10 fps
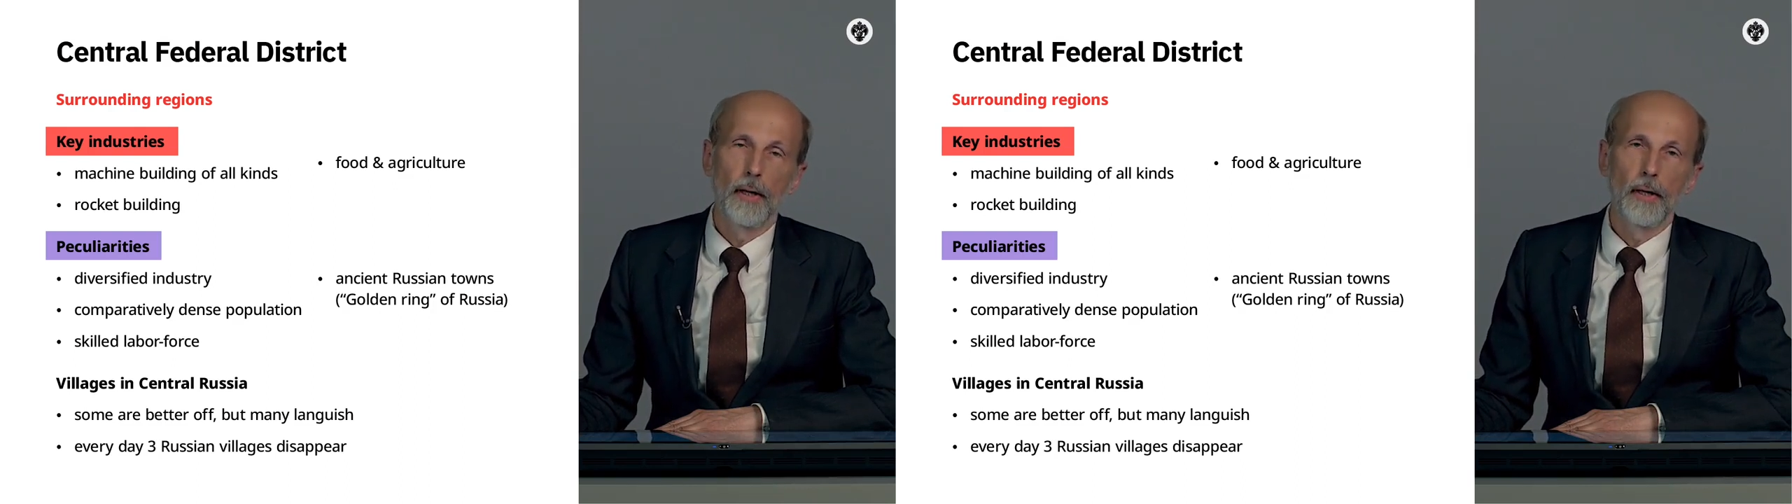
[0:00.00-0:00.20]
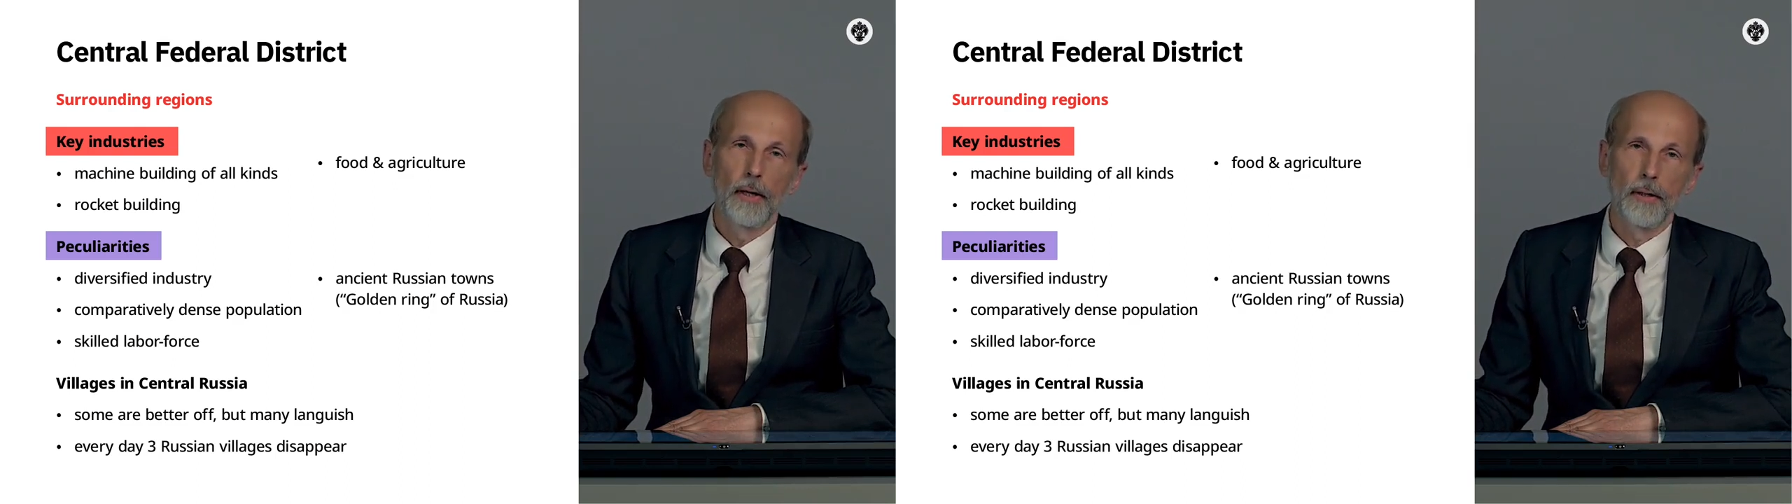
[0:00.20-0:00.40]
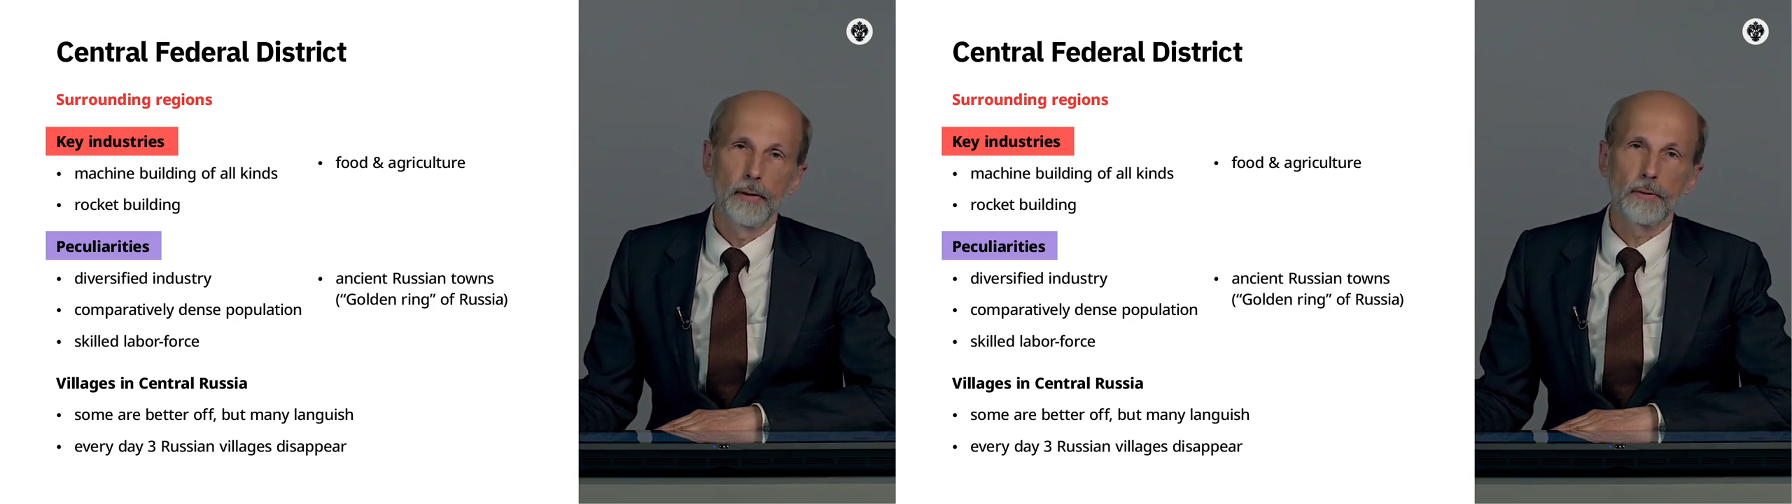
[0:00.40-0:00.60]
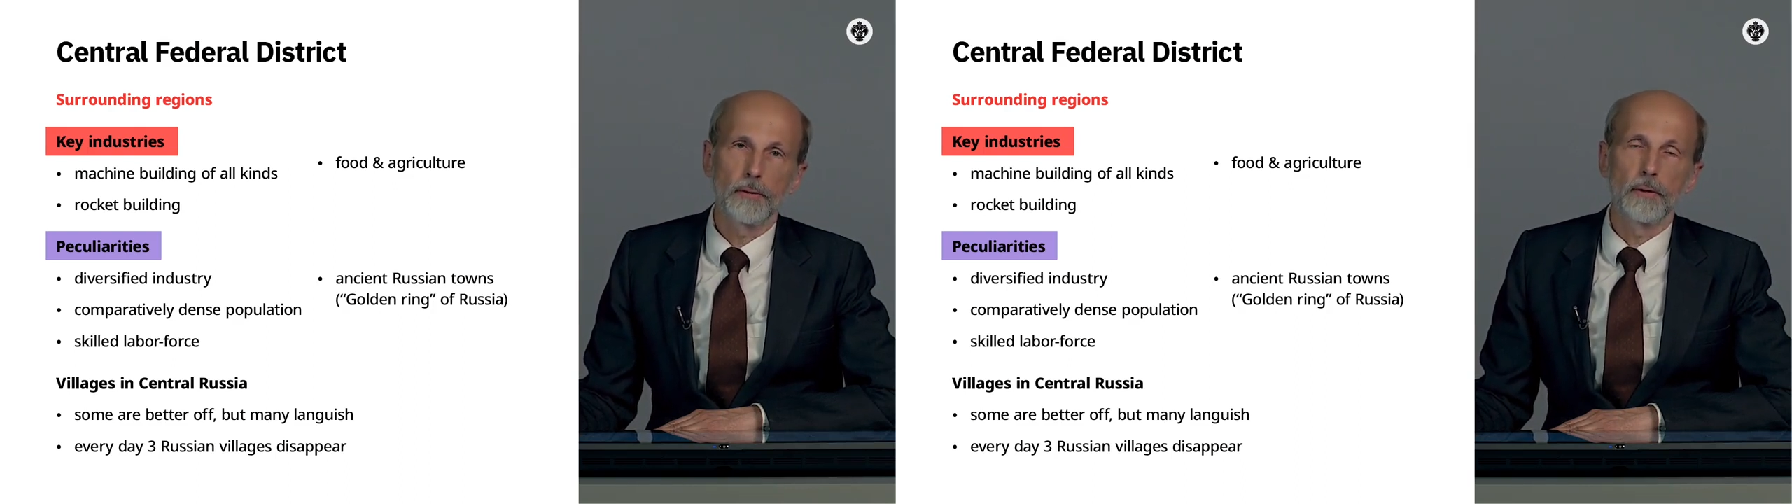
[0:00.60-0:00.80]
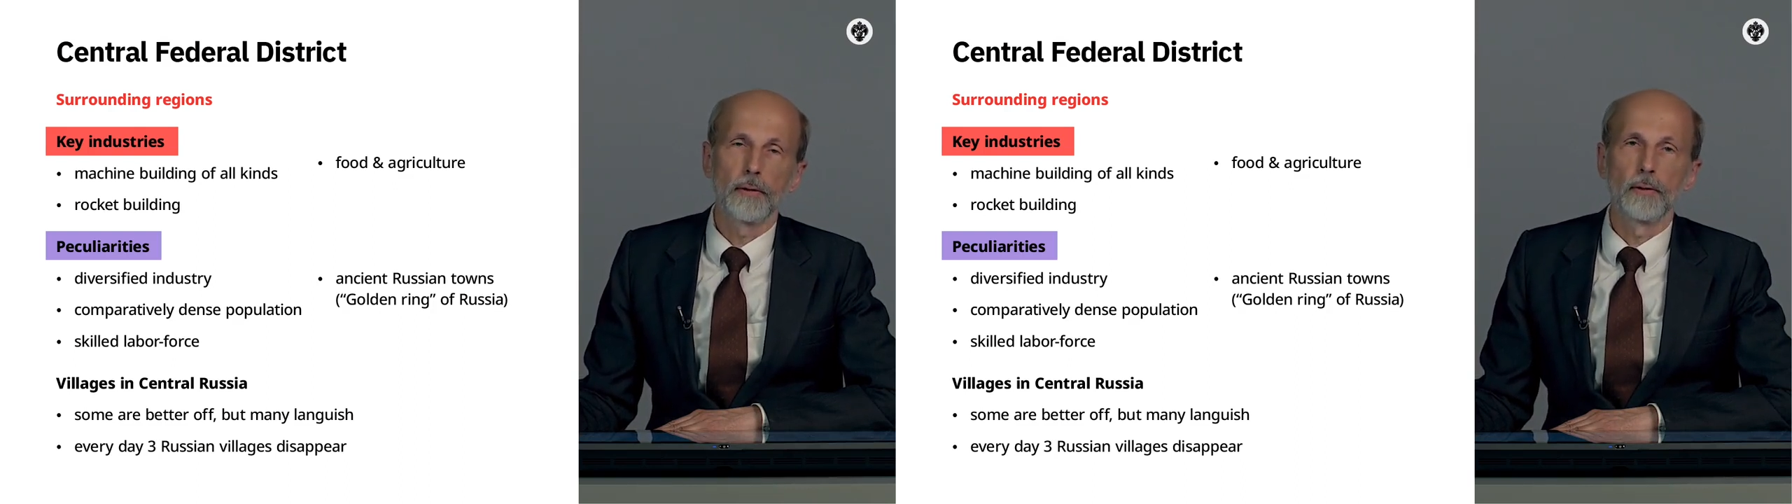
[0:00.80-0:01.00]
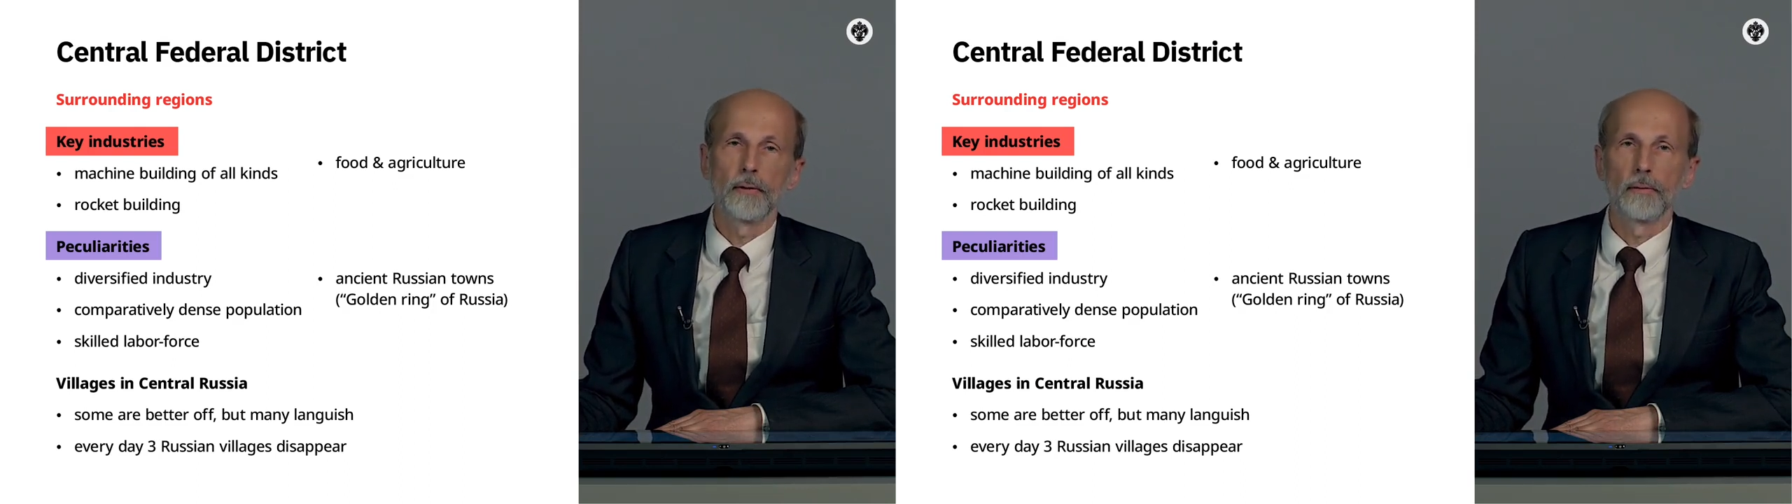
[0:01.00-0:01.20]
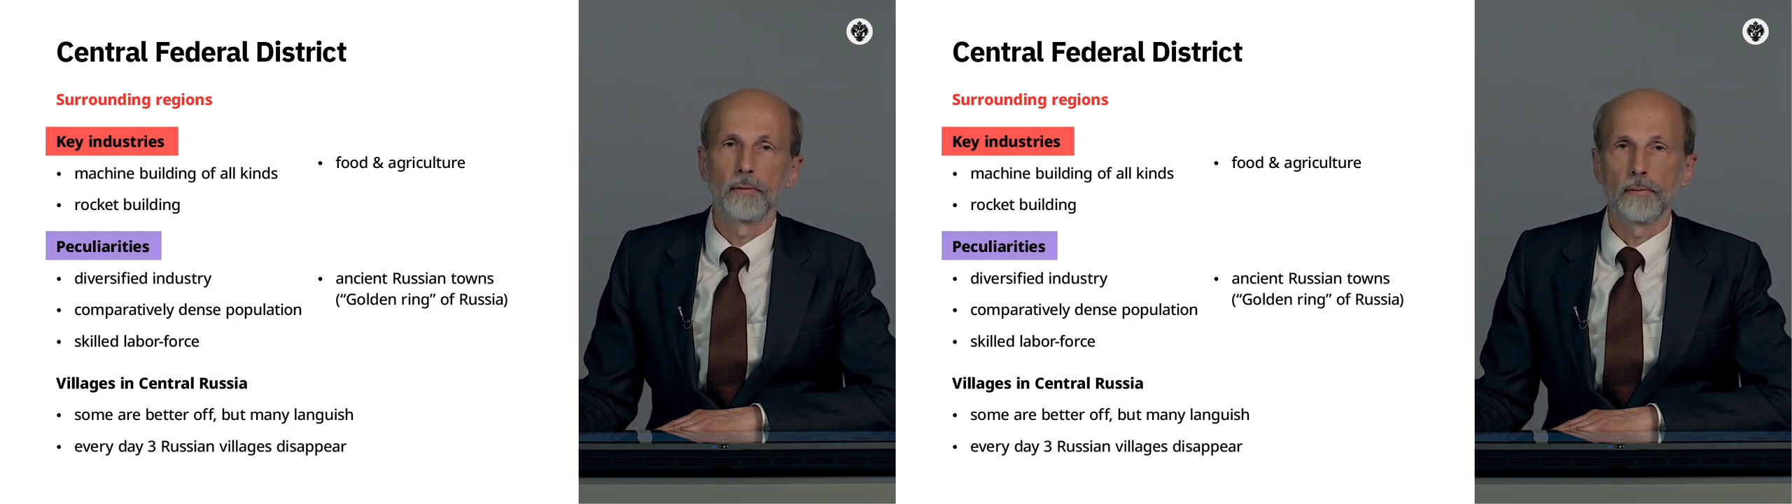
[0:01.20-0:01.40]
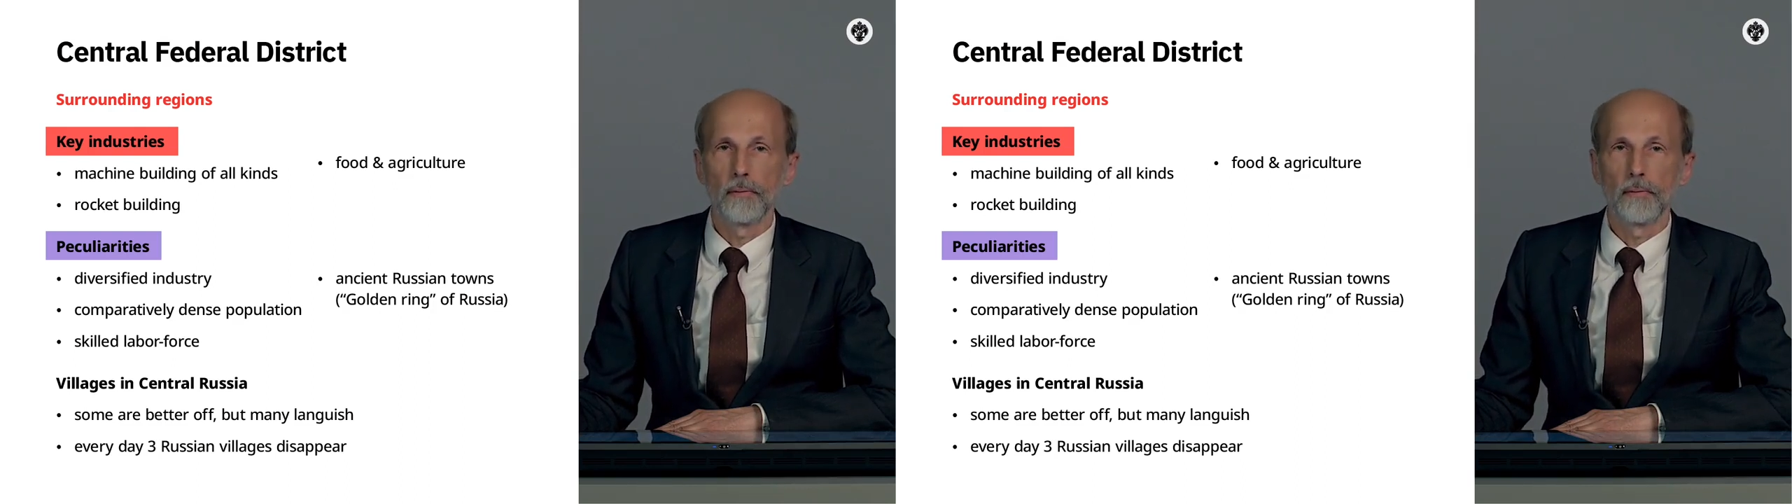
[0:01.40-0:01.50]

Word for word: and uh,